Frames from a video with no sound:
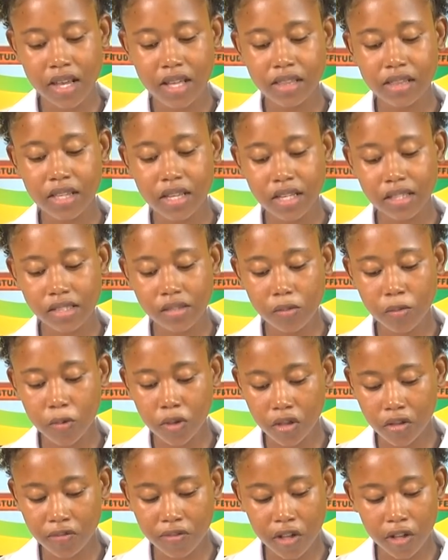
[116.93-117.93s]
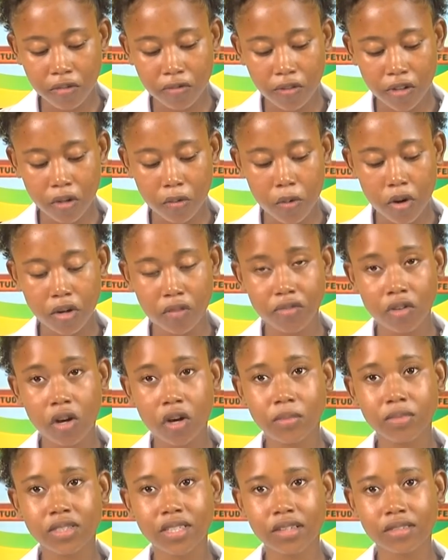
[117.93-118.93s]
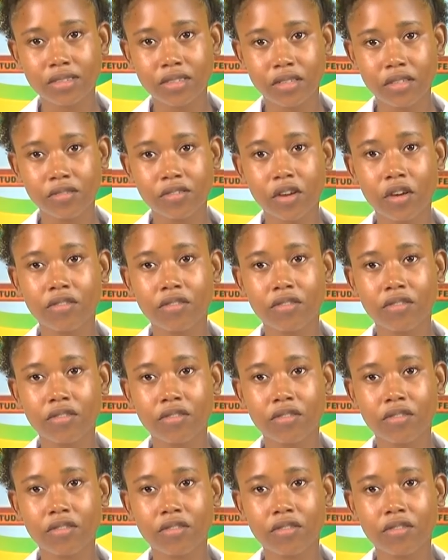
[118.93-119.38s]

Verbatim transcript: This will fulfill one of the objectives